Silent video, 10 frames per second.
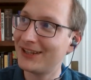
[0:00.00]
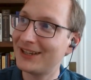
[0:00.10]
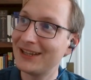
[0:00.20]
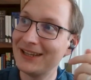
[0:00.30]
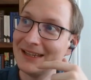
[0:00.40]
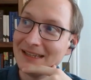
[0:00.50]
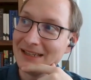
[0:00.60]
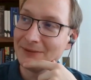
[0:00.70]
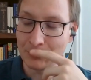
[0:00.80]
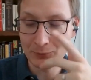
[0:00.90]
Like
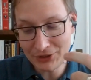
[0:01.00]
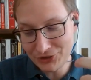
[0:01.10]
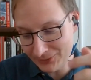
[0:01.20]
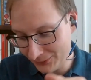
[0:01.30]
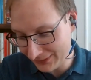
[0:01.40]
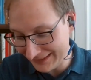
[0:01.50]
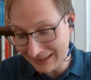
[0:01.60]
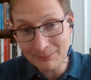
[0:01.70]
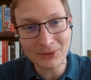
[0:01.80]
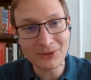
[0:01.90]
for Russia, for
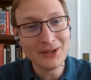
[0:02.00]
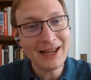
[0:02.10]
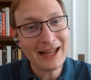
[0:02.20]
example,